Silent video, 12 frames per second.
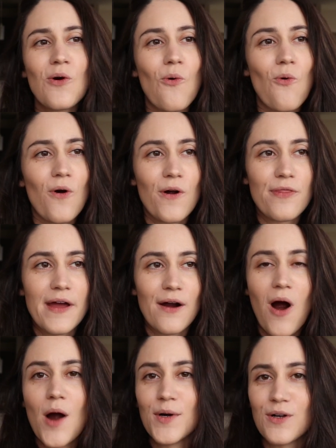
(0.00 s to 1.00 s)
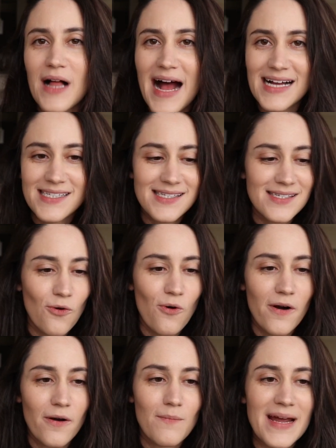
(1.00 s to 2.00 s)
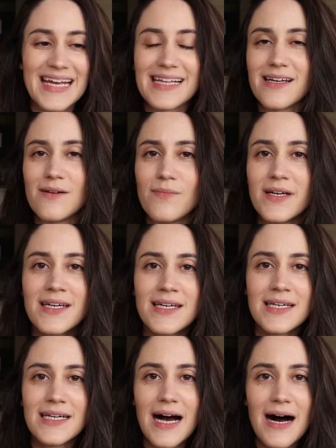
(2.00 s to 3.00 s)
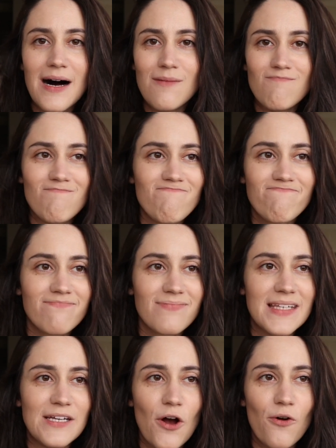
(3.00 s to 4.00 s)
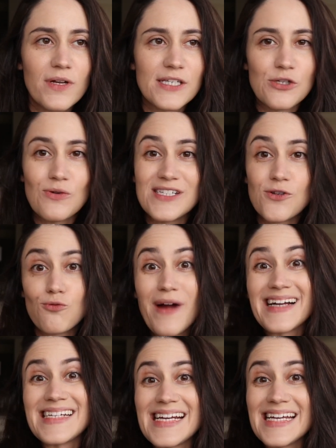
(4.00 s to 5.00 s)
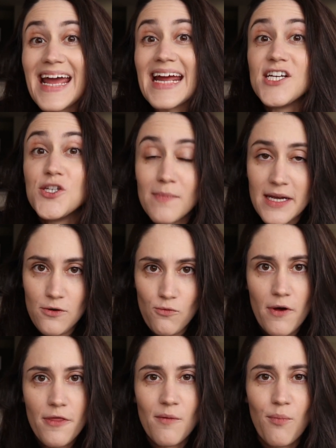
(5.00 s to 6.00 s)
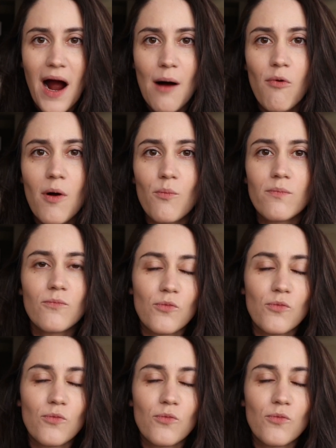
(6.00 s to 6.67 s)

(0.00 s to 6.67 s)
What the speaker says: or their armor class, or making them do a direct engagement with the problem.